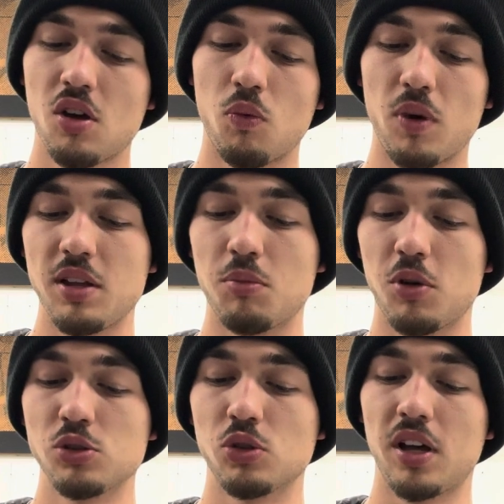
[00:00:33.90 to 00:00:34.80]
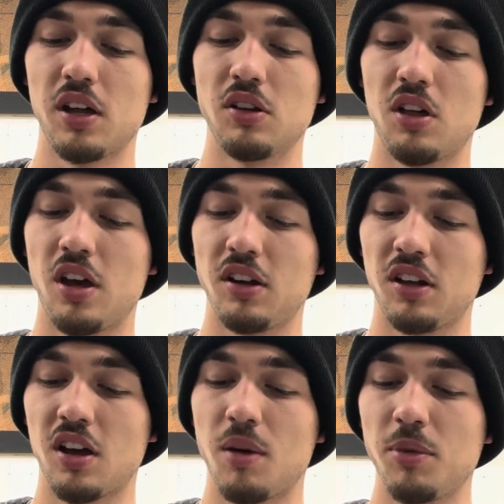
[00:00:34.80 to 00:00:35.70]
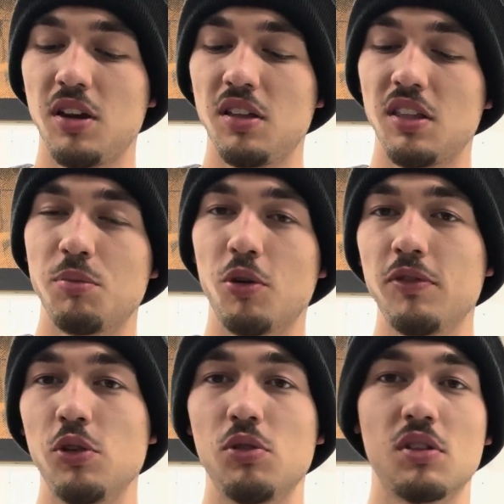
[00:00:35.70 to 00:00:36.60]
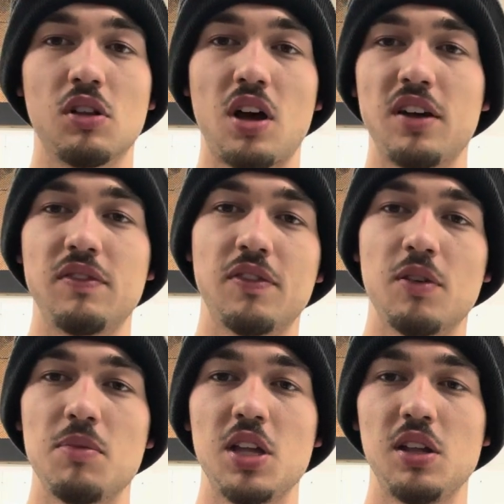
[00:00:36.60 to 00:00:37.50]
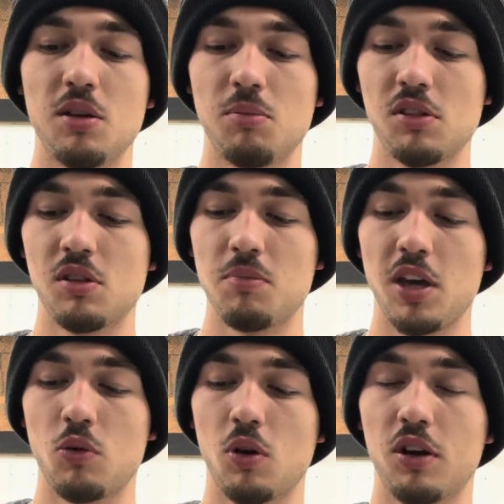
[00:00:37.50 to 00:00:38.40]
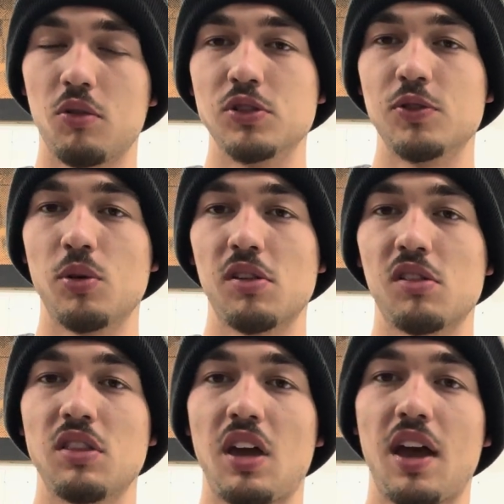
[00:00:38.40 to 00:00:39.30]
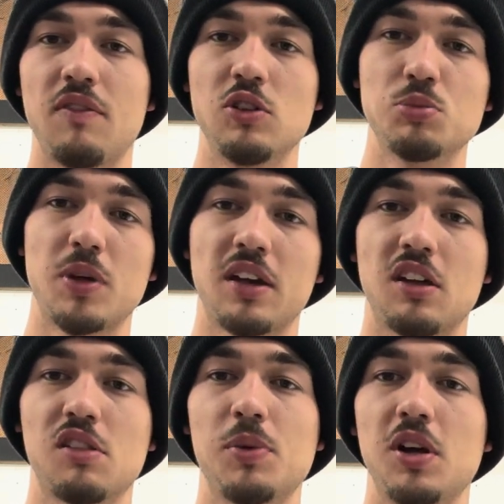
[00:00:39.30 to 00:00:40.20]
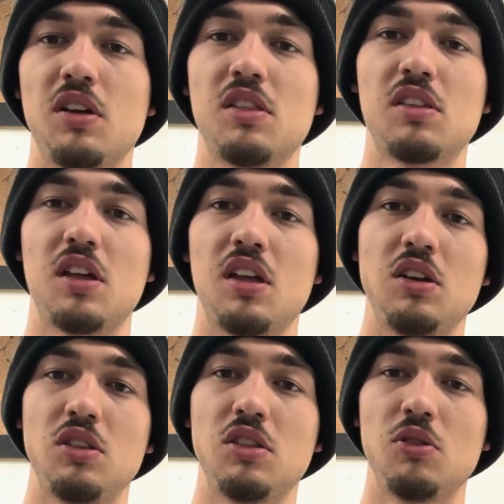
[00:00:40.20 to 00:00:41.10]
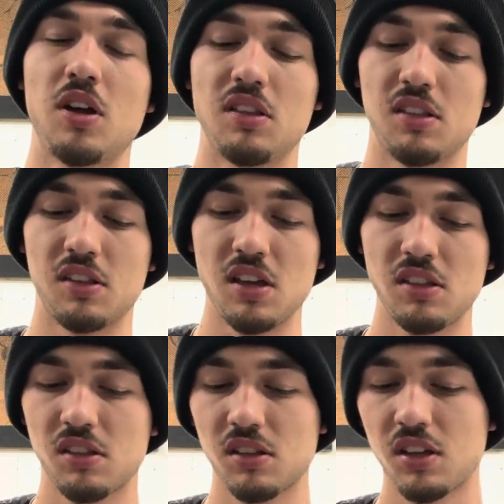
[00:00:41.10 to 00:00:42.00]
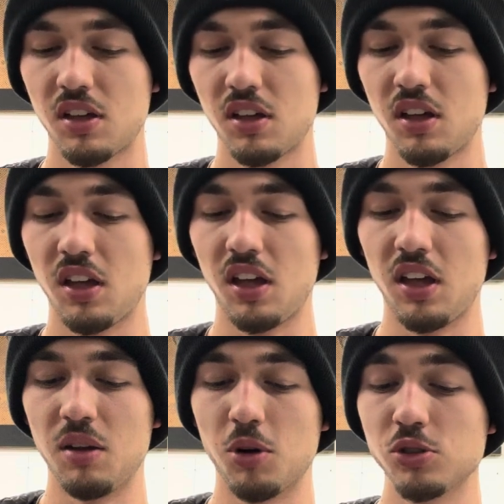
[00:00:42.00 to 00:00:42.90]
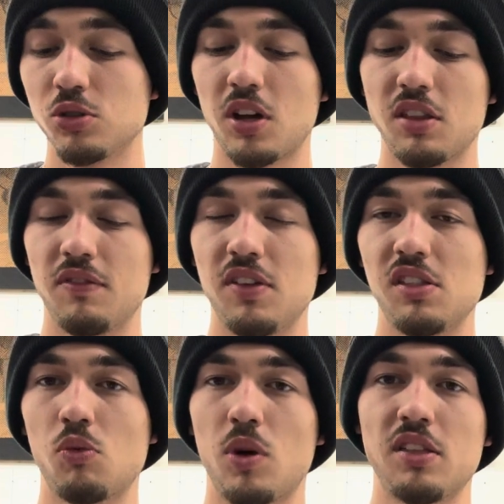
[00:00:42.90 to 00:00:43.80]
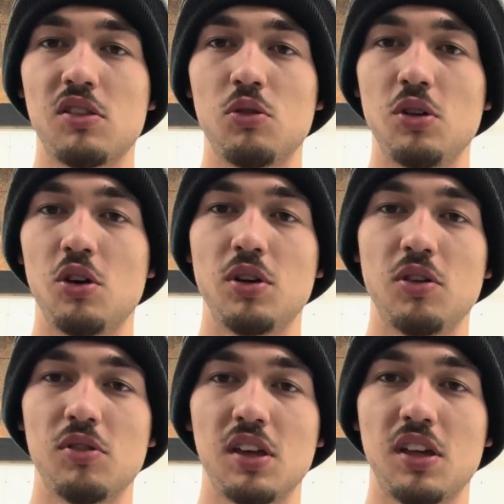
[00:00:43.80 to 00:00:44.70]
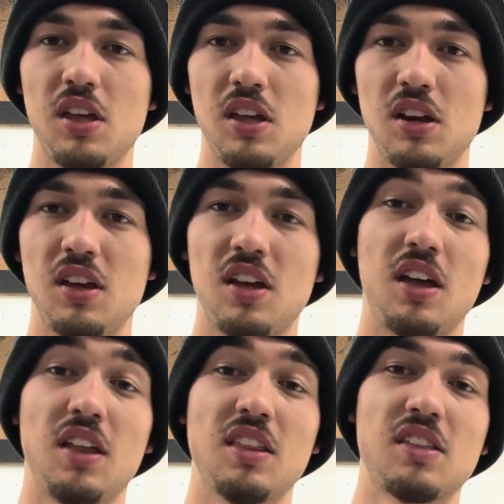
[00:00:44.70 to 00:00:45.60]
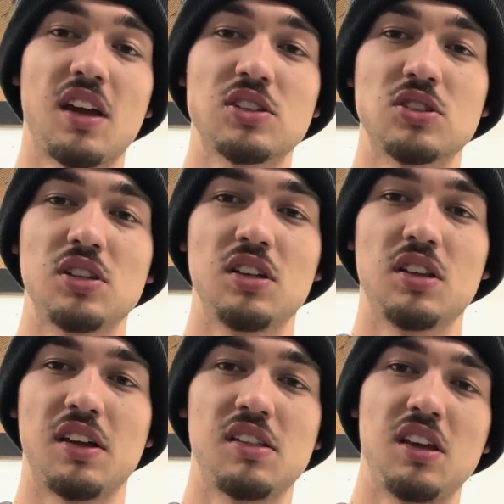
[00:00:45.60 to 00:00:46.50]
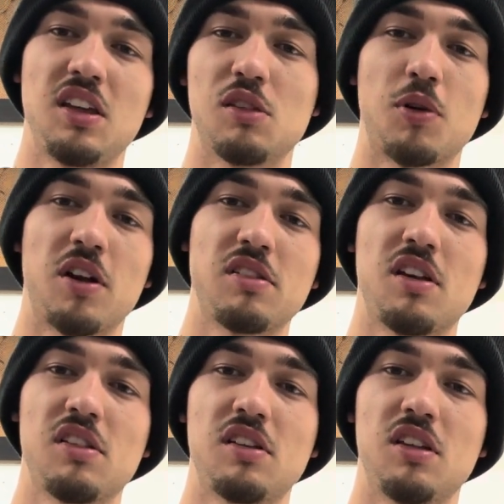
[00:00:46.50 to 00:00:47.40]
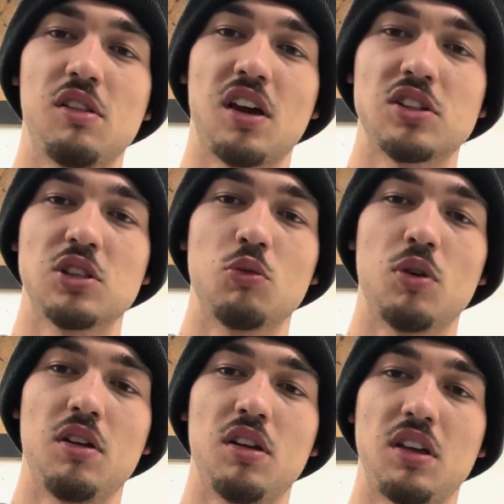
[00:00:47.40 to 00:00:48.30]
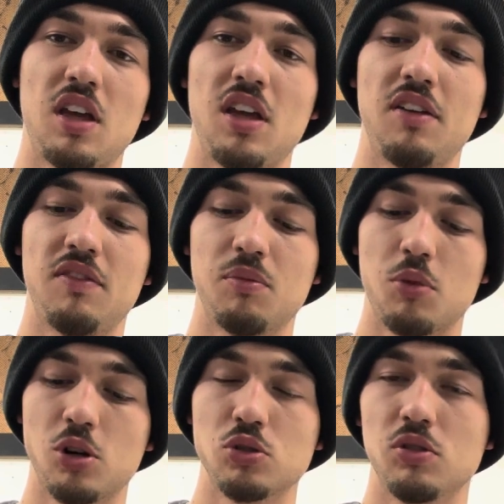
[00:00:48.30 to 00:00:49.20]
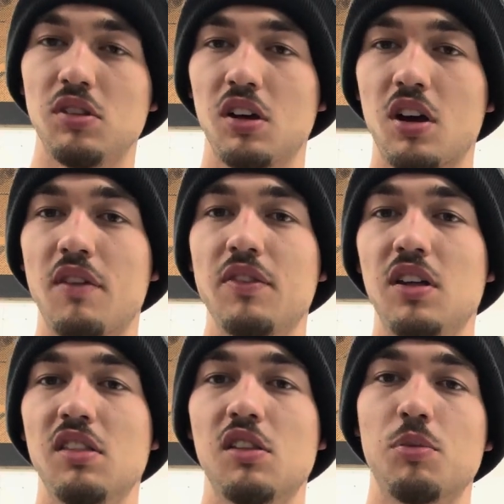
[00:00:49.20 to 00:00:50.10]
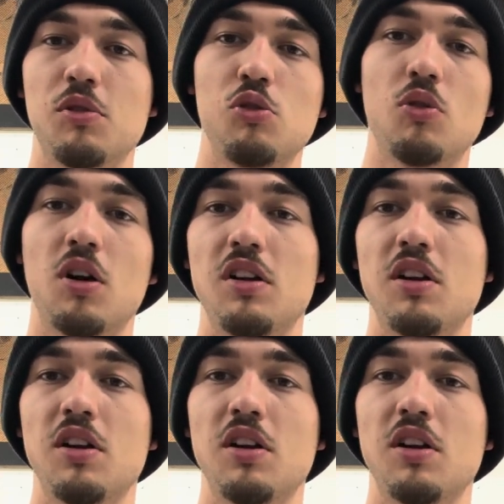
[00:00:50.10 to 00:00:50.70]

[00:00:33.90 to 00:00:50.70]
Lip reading: White and Marshall had a lot in common. They both used a lot of different mediums to make work which focused on the average black experience in the United States. And Marshall got to visit White's studio when he was a kid. And that's actually, like, seeing his process is actually what gave Marshall the confidence to pursue art